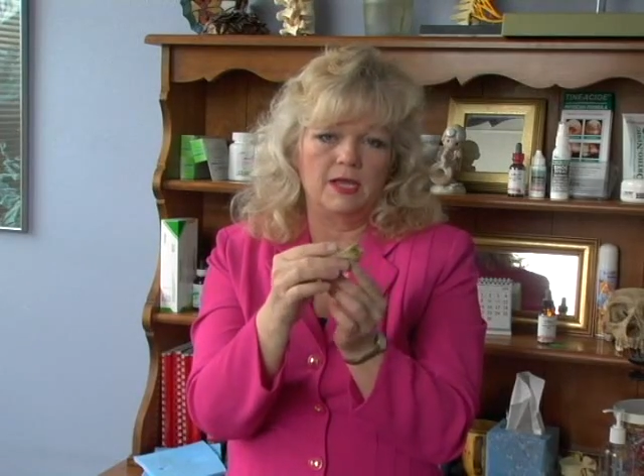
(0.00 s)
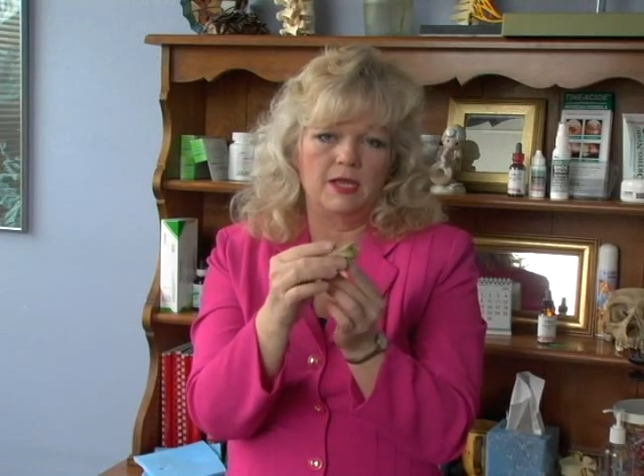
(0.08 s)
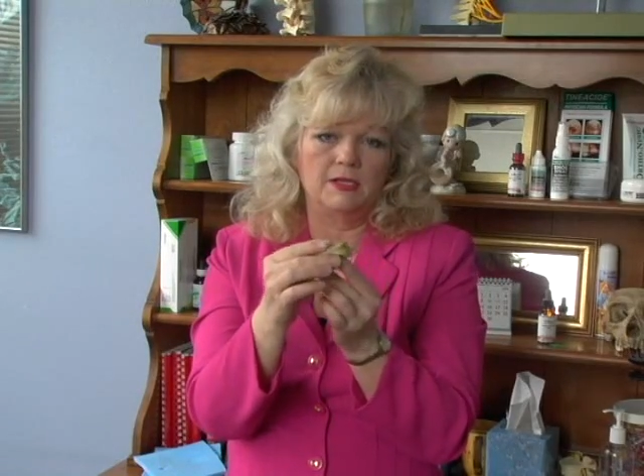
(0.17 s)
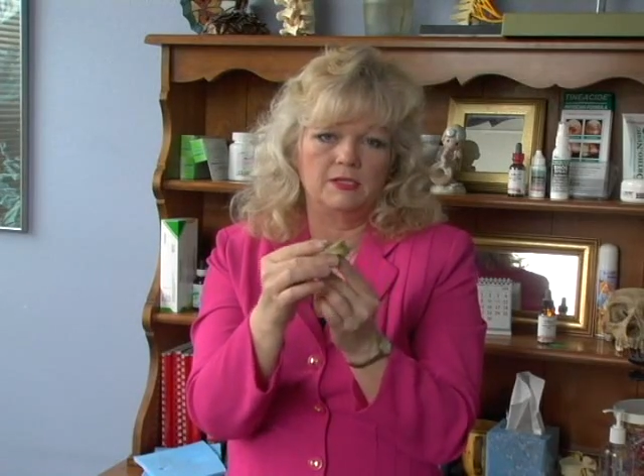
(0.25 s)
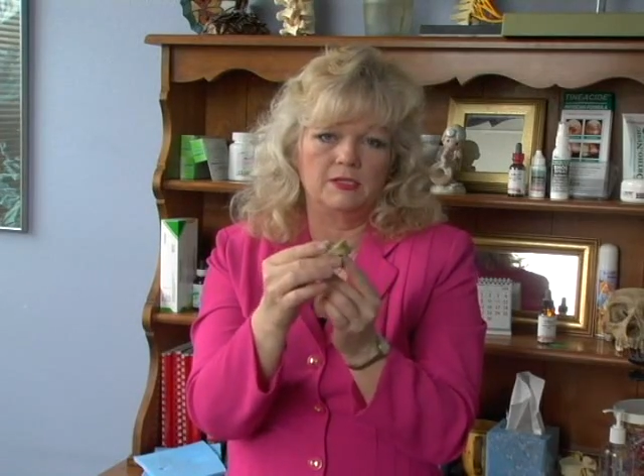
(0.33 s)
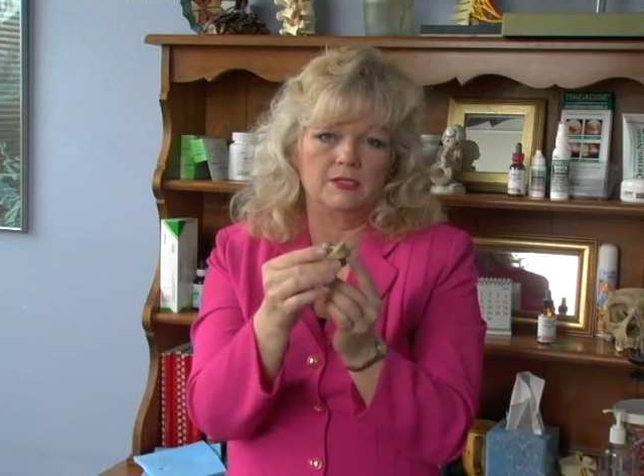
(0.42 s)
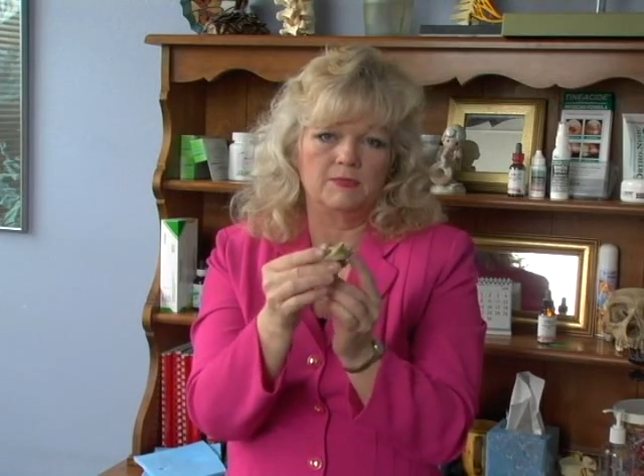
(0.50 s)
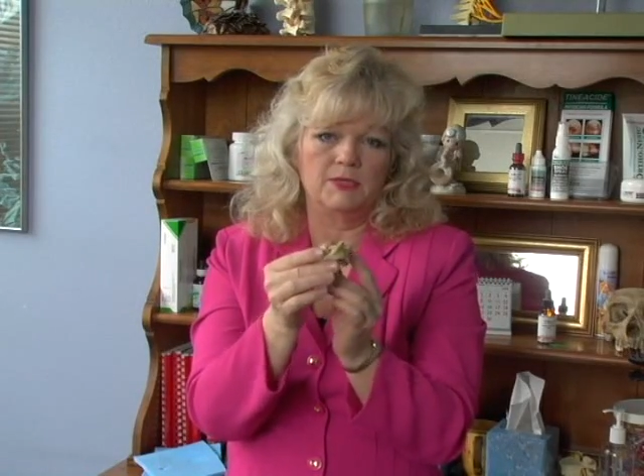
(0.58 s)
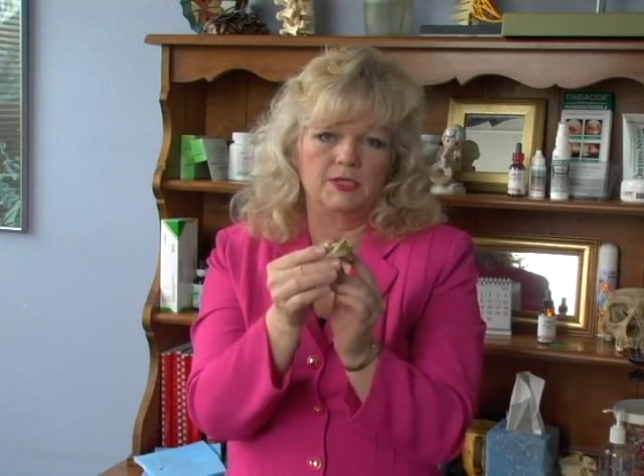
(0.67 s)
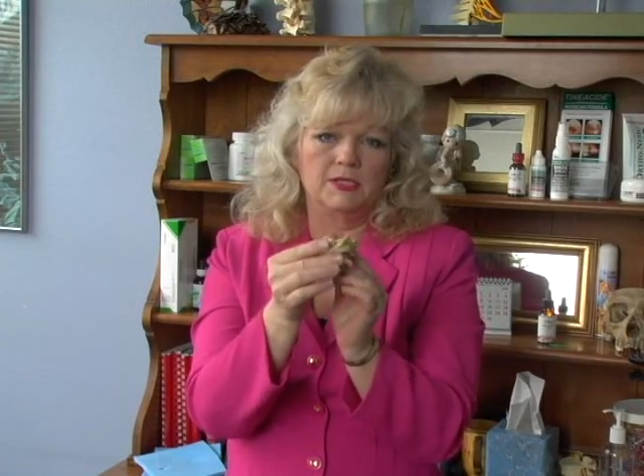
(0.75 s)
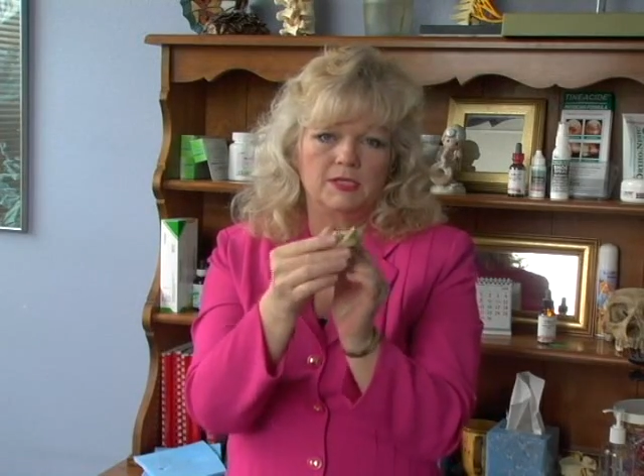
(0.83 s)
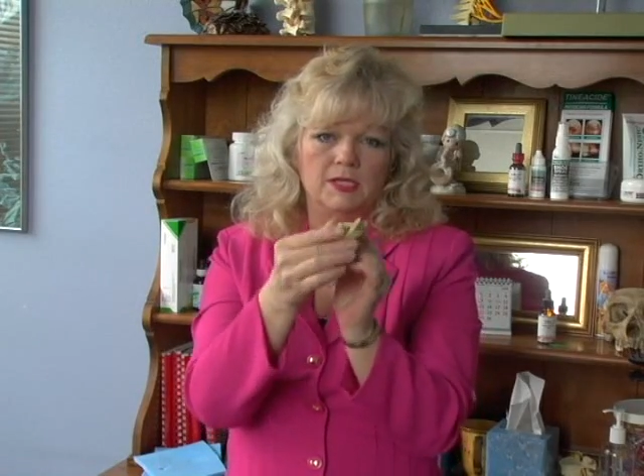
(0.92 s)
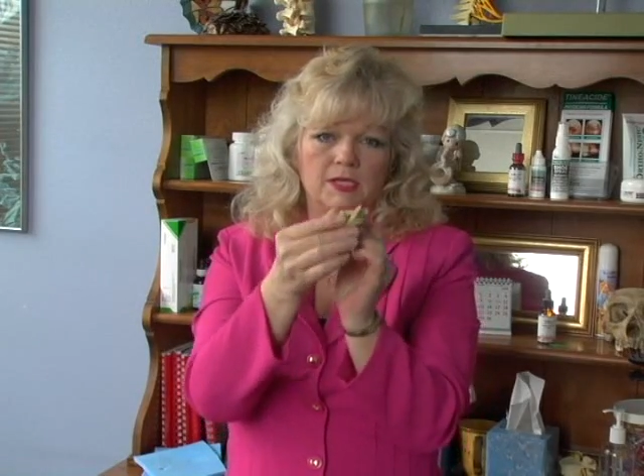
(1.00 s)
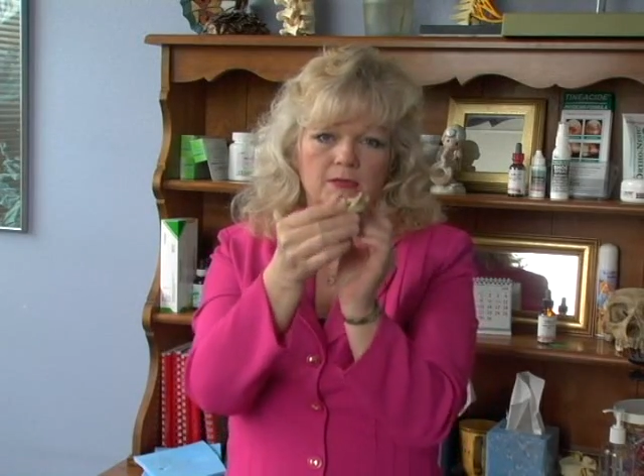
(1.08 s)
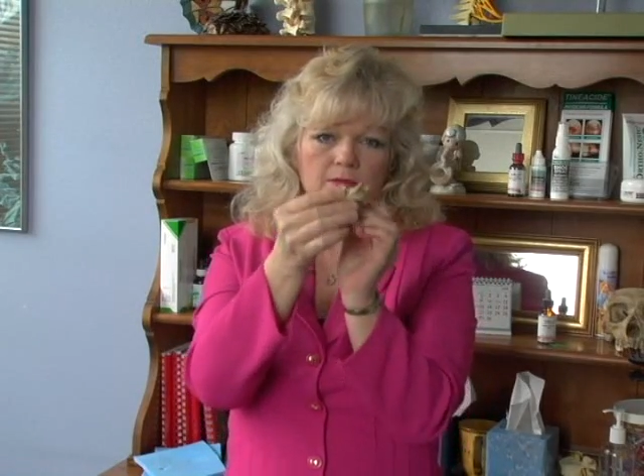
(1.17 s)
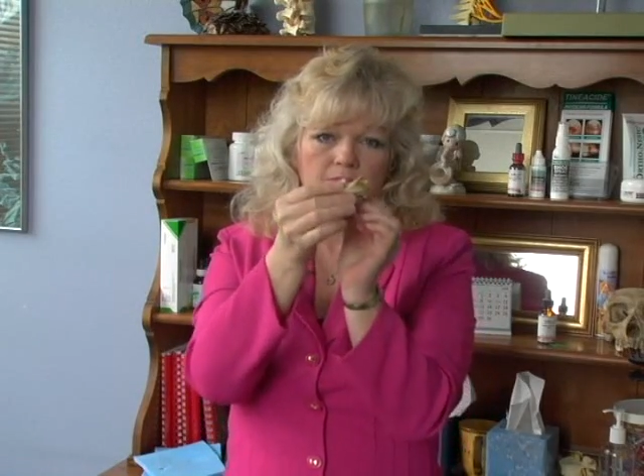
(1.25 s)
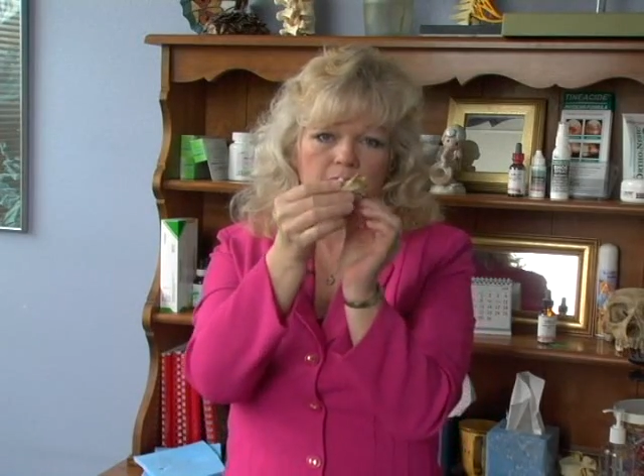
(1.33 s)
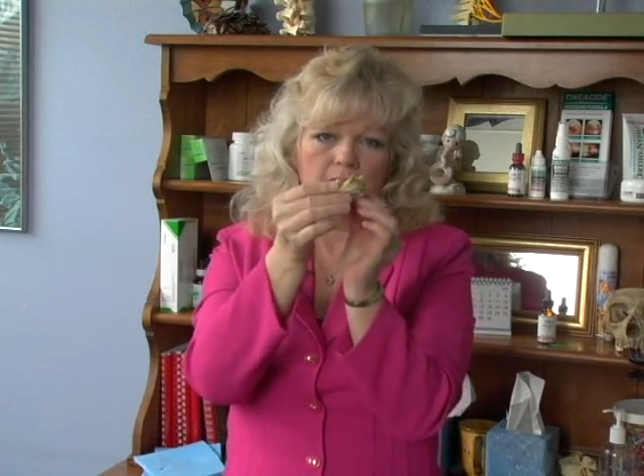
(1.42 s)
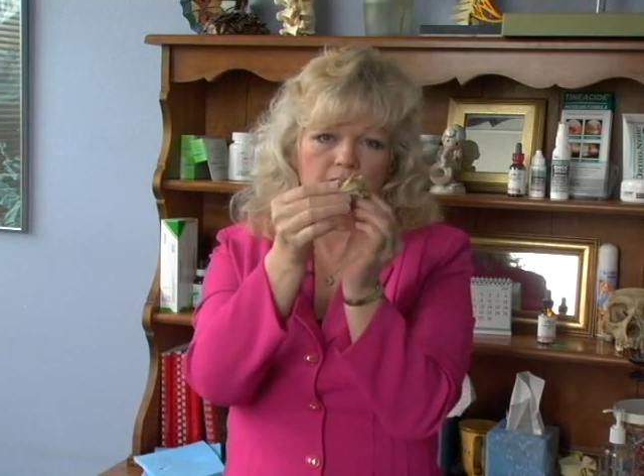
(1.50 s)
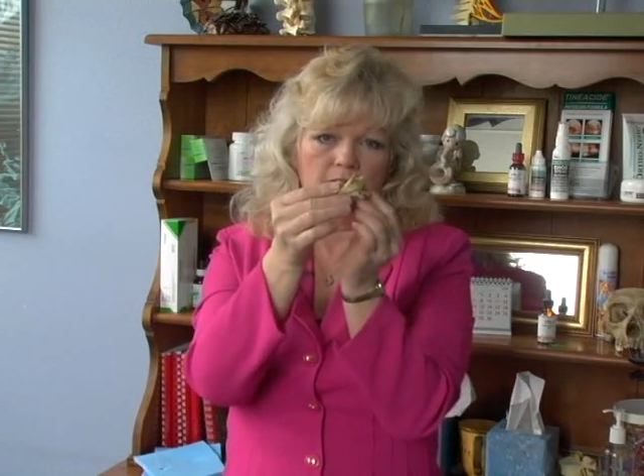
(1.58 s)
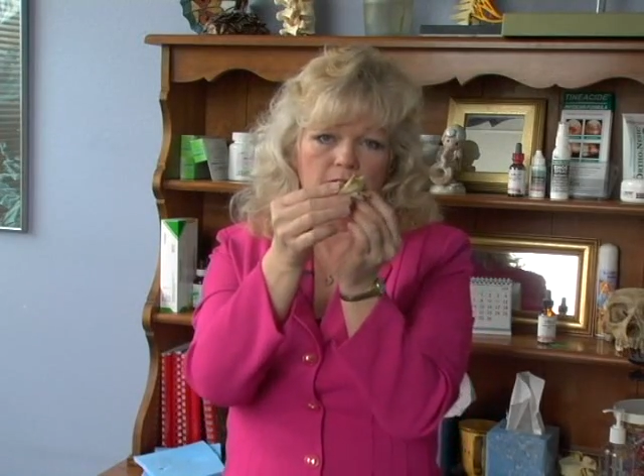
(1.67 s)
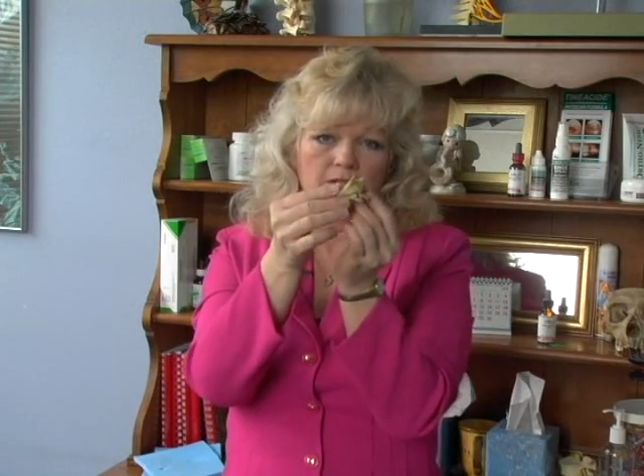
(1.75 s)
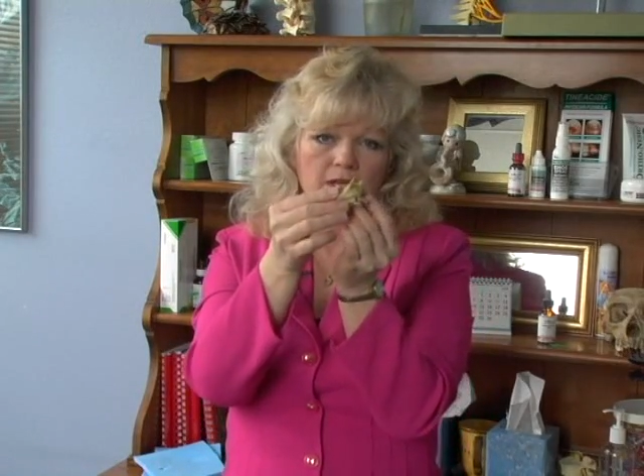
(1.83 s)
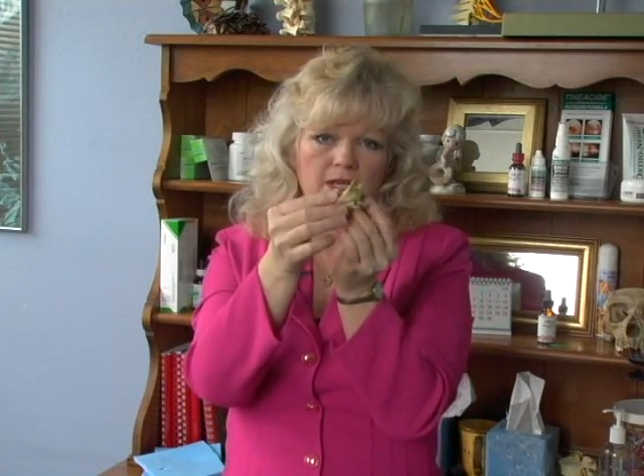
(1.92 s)
the axis because they can
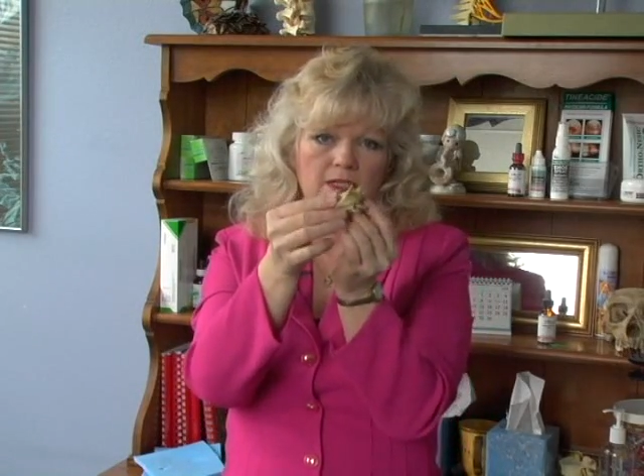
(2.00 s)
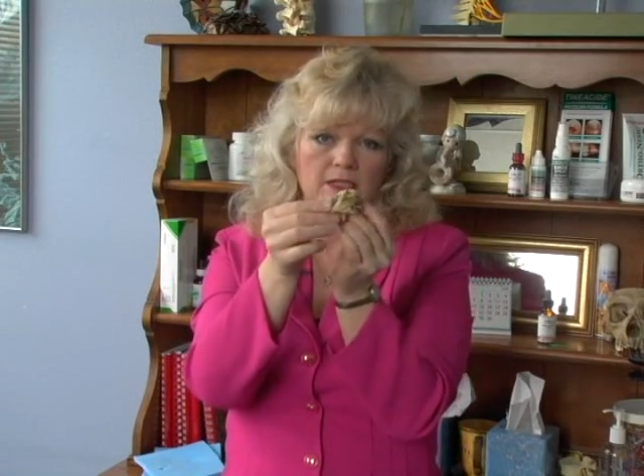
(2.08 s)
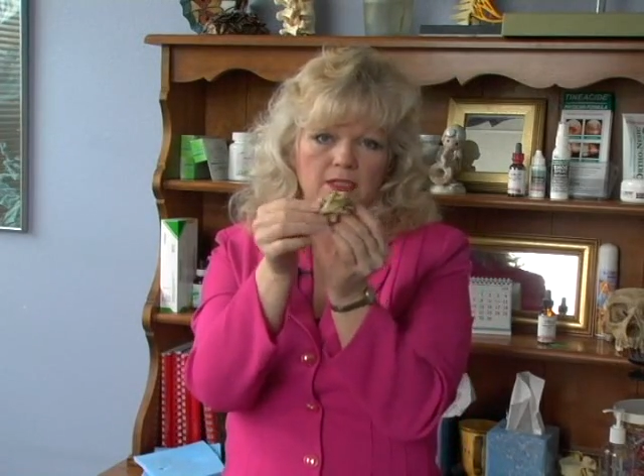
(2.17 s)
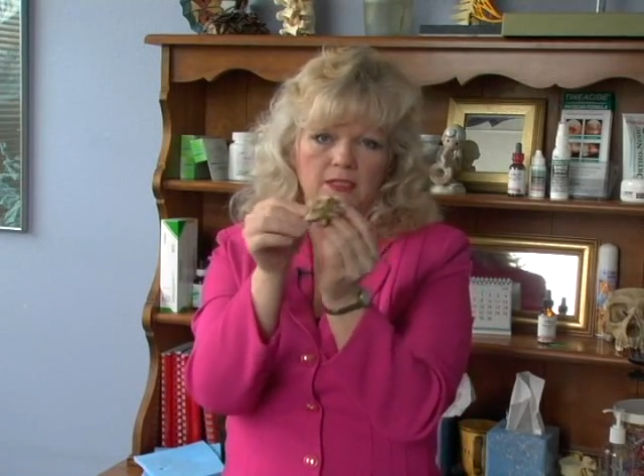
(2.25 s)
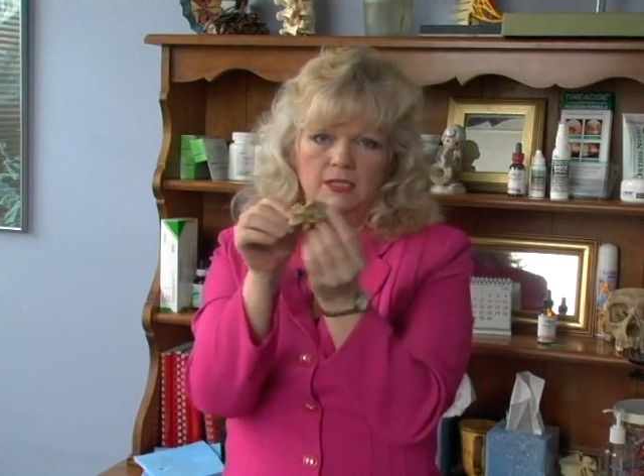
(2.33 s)
counter-rotate.